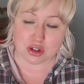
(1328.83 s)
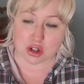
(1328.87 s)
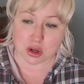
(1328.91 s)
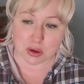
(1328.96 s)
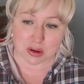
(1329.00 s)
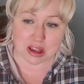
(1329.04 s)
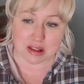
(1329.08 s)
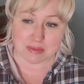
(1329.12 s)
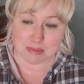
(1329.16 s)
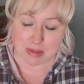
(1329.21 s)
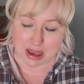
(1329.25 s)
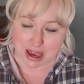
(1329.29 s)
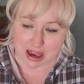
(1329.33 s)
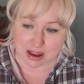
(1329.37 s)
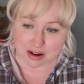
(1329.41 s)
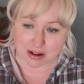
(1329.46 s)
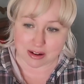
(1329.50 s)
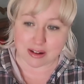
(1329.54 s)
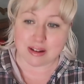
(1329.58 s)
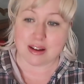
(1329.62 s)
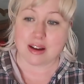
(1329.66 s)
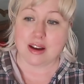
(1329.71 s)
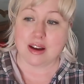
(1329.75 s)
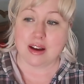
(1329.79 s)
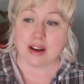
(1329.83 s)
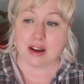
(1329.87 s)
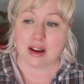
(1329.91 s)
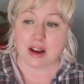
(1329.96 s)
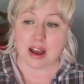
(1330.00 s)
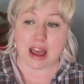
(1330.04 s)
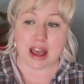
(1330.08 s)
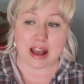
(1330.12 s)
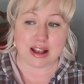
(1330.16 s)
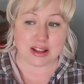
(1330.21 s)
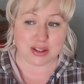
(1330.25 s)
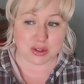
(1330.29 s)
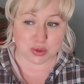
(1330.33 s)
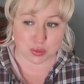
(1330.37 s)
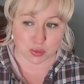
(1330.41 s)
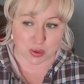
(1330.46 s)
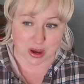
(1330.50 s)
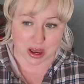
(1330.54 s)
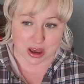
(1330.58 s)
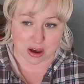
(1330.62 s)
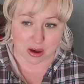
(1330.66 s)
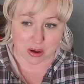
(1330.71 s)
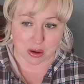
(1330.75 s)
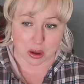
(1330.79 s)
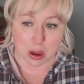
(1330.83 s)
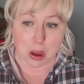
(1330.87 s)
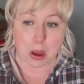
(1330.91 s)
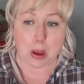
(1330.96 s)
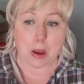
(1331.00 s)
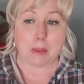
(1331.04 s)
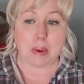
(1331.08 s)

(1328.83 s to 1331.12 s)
joking matter as well.